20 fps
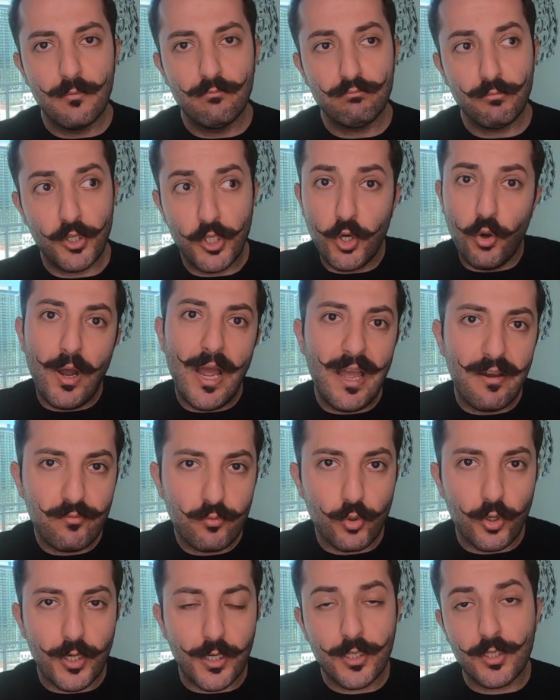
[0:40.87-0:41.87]
you don't
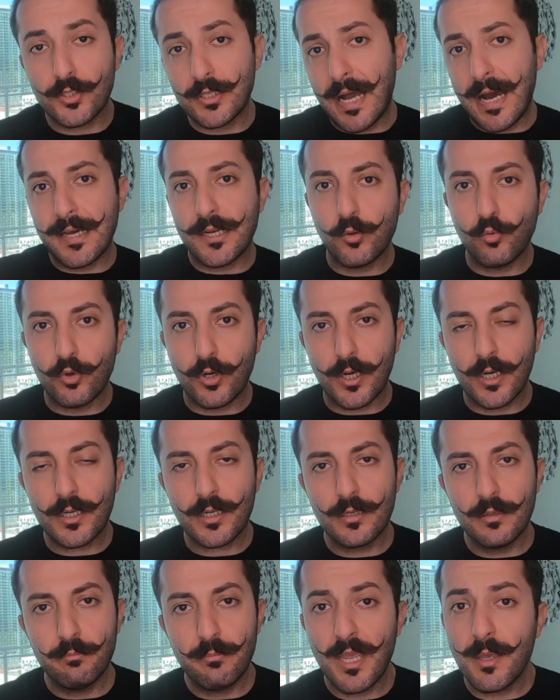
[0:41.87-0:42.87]
have work, you're out of
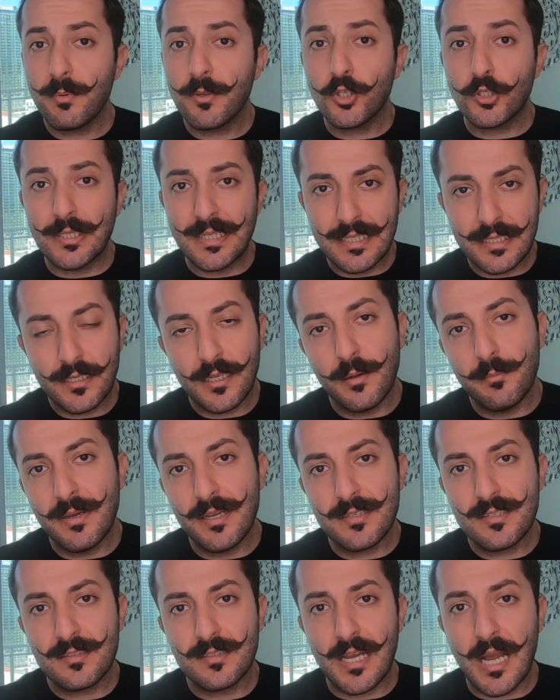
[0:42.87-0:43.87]
work, maybe your income
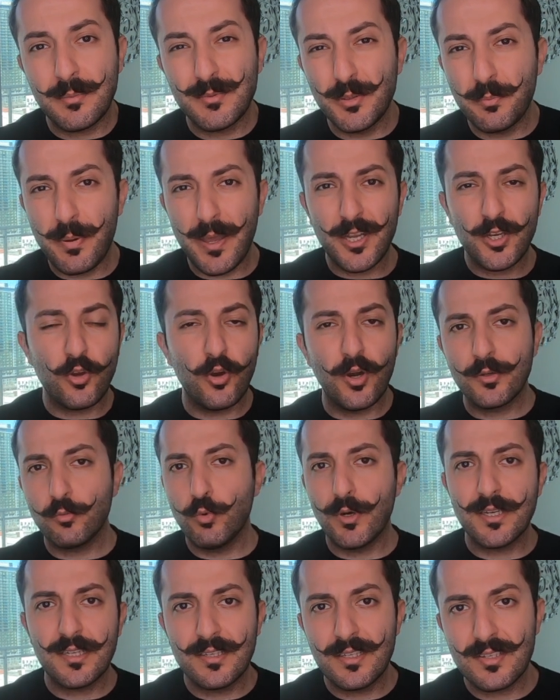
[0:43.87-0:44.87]
has stopped, depending
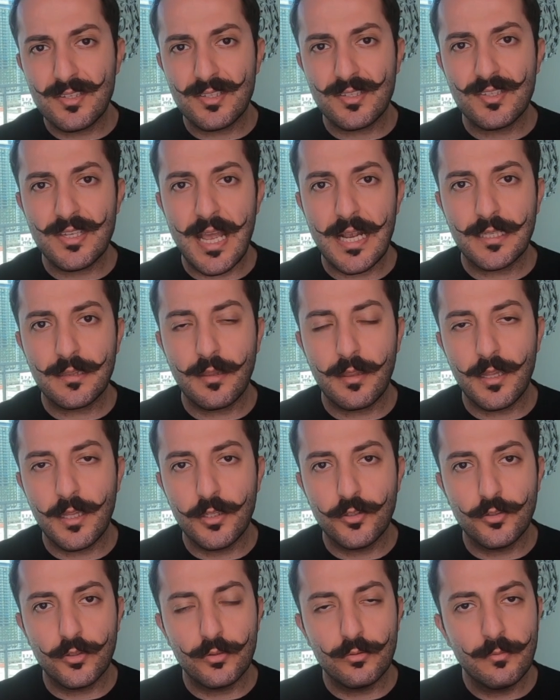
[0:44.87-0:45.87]
on what it is exactly
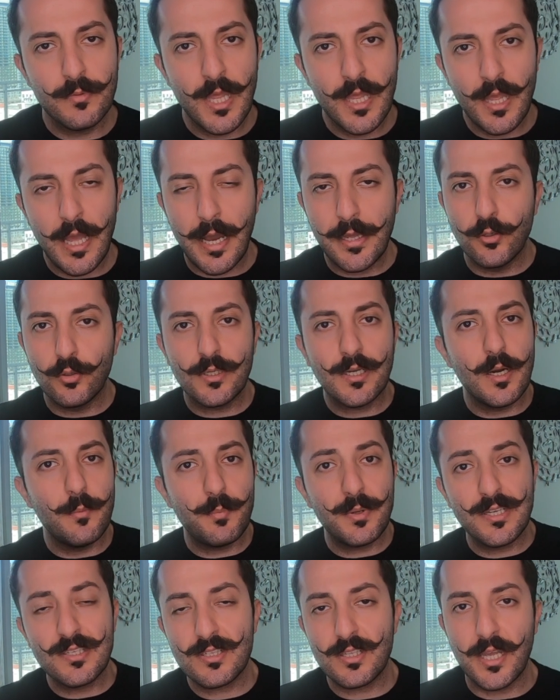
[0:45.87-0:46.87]
you do. I know
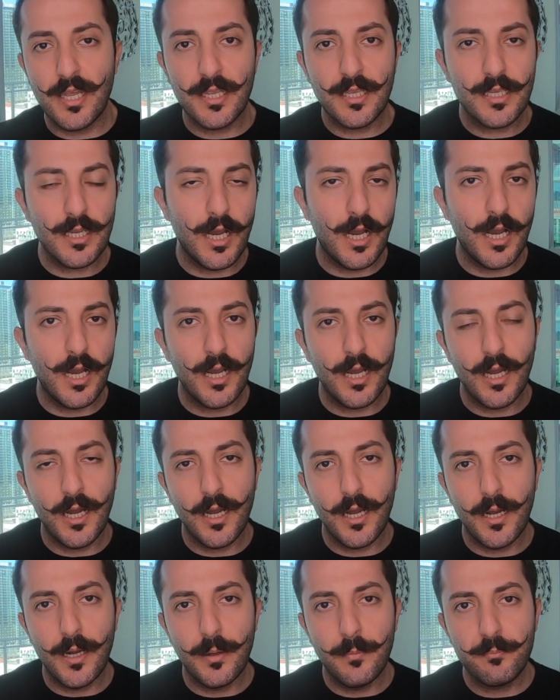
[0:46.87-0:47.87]
companies like uh,
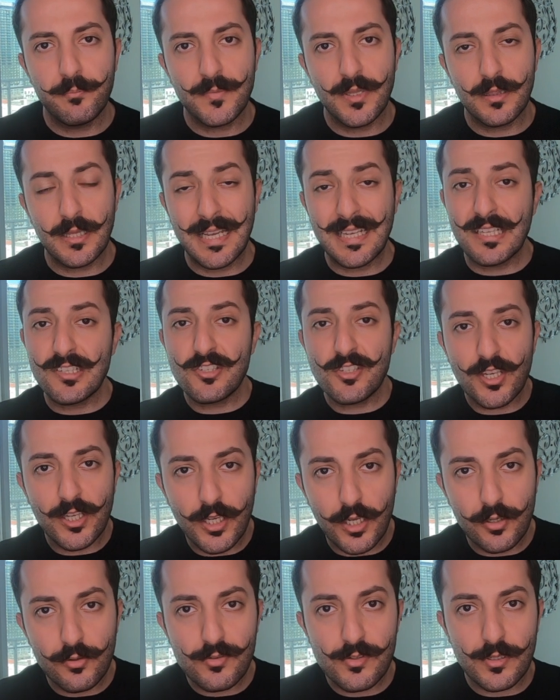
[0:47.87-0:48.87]
um, like
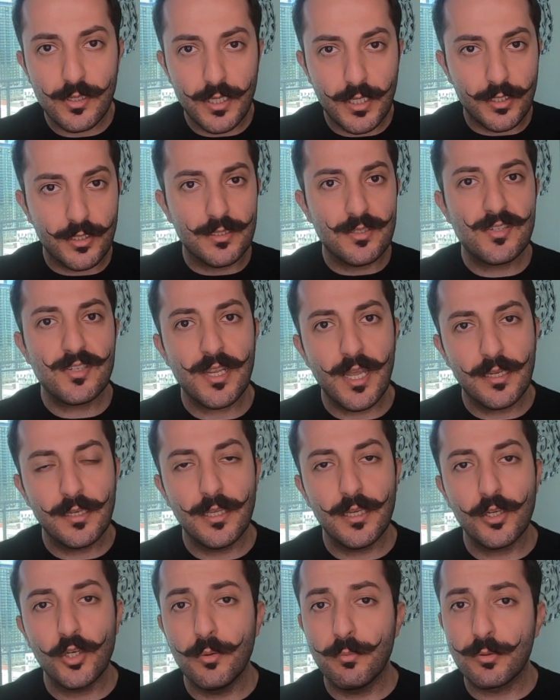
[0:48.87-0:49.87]
casinos here in San
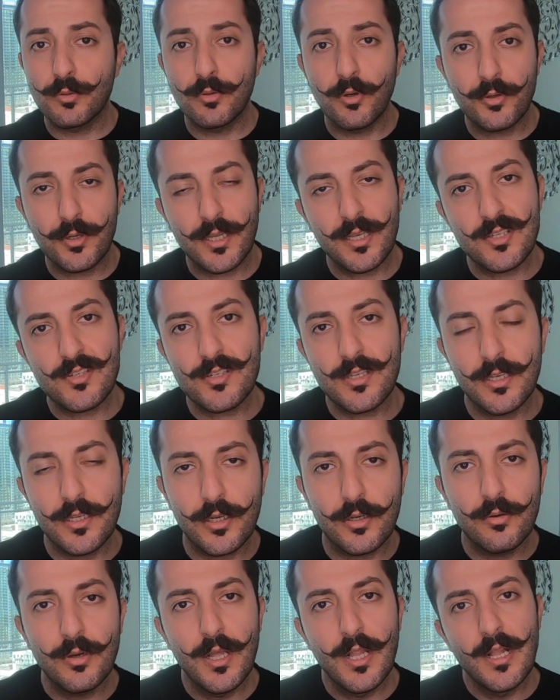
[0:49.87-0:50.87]
Diego, Barona
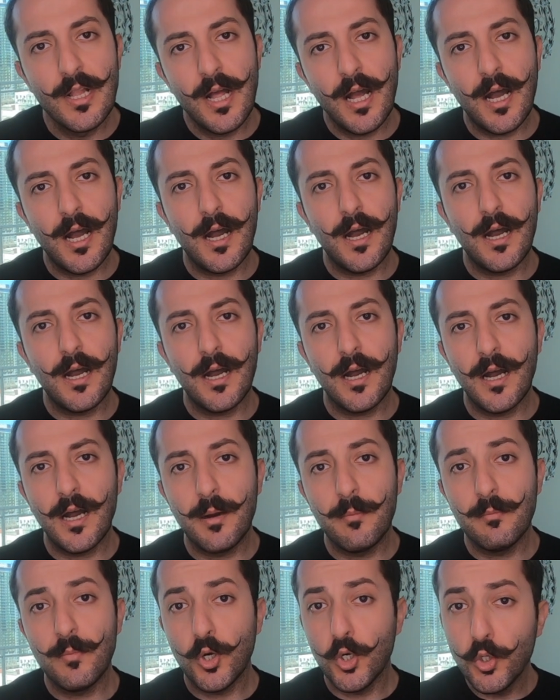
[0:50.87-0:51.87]
Casino, uh,
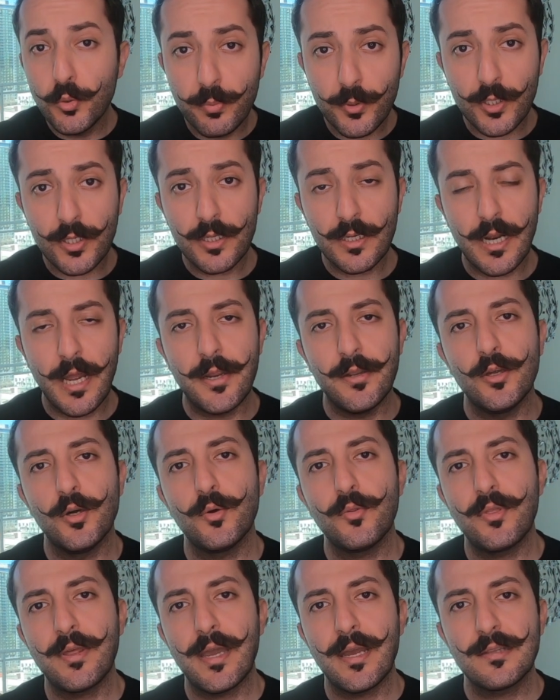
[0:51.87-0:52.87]
um, Uber. I
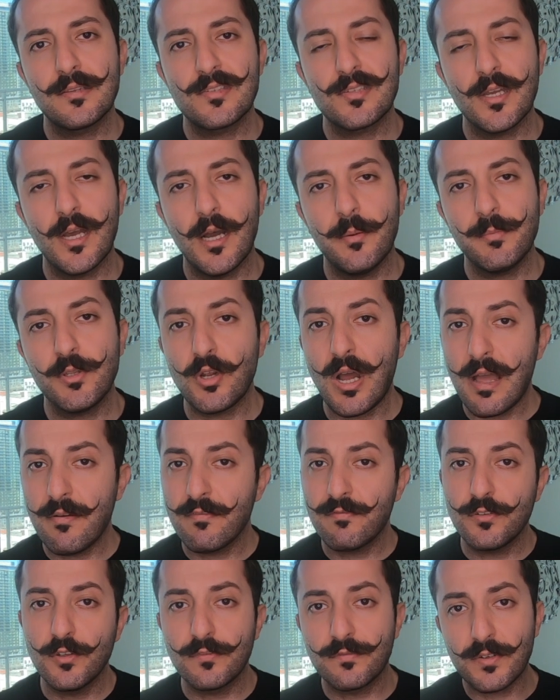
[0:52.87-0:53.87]
know that um, you know
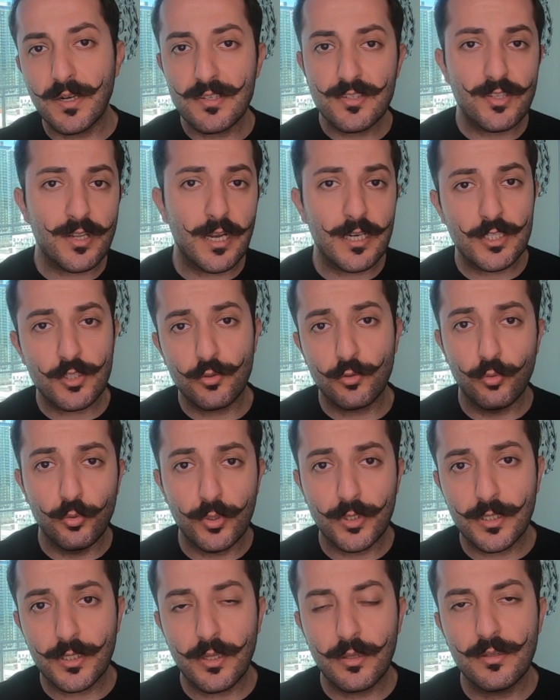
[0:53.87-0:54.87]
have a few friends that actually
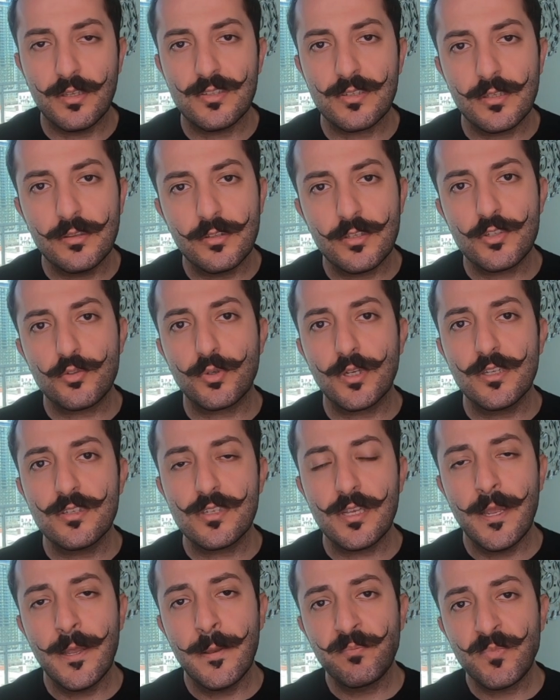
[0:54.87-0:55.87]
work in these
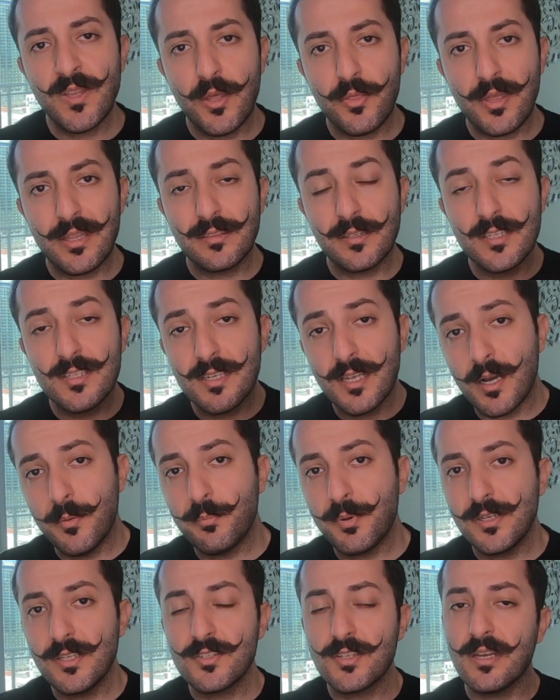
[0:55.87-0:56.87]
industries that these
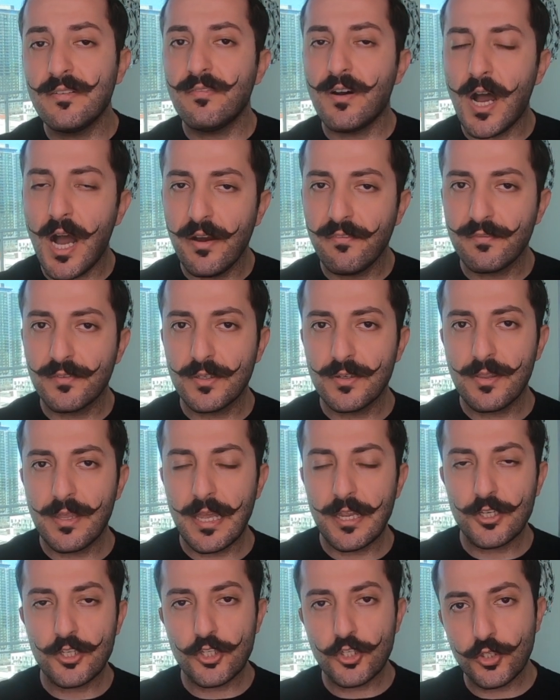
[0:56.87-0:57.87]
companies have offered
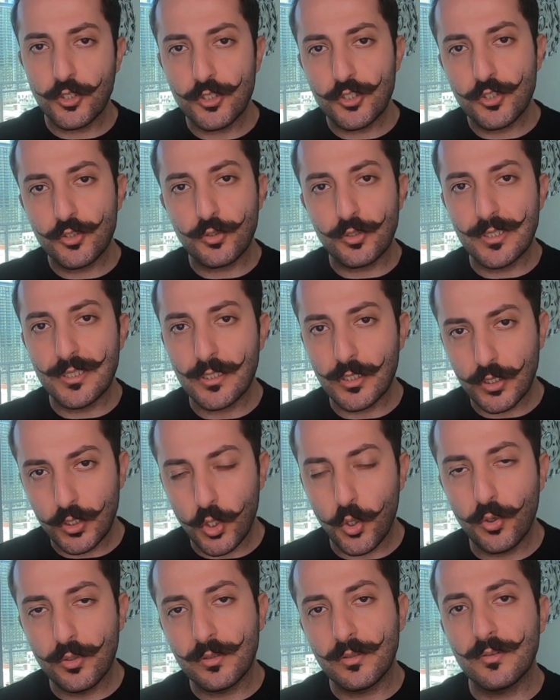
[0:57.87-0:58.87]
that should your
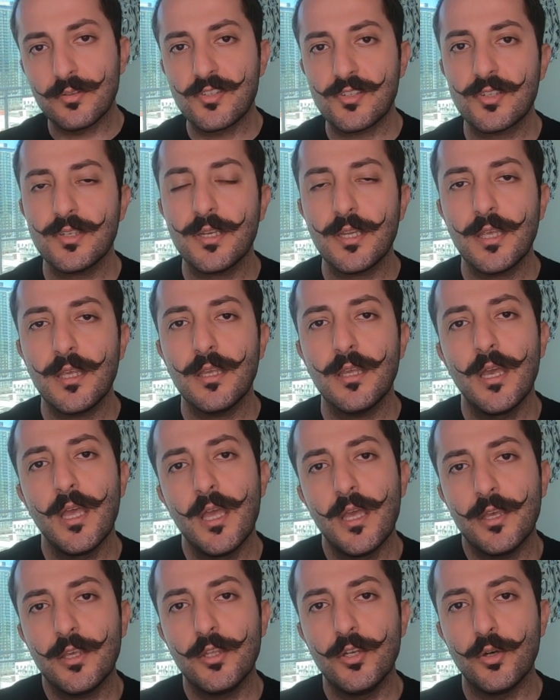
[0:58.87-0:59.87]
local city,
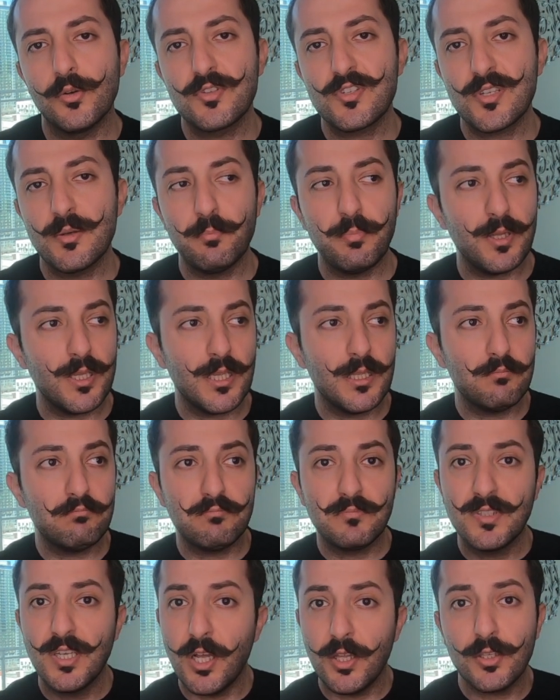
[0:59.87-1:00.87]
you know, simply
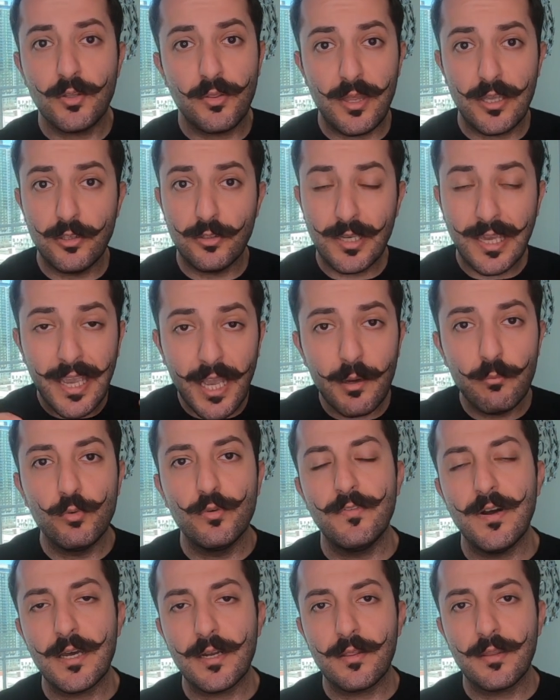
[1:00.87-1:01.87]
tell you that you can't
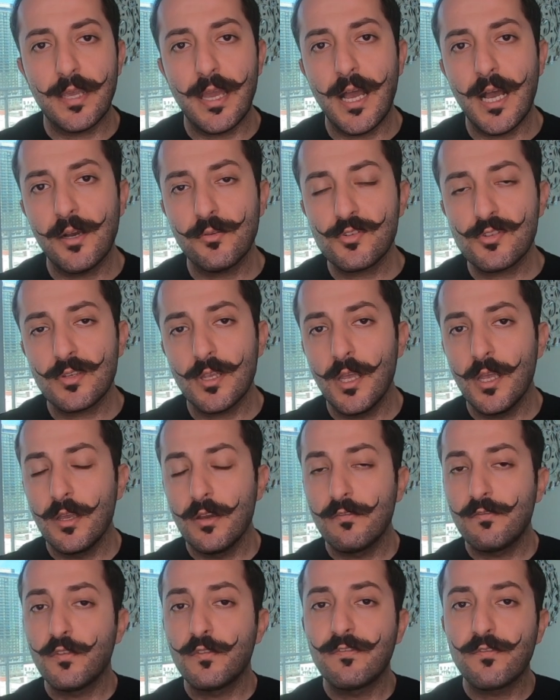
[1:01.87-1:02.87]
move out of the house,
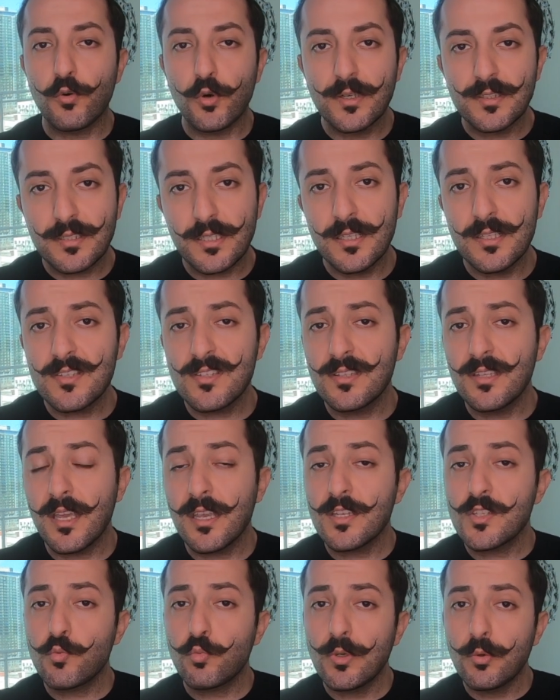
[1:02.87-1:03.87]
for 14
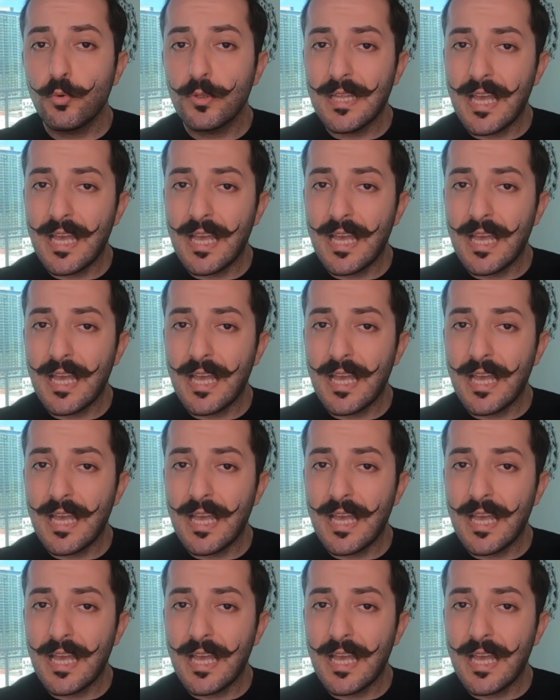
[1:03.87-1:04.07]
days we will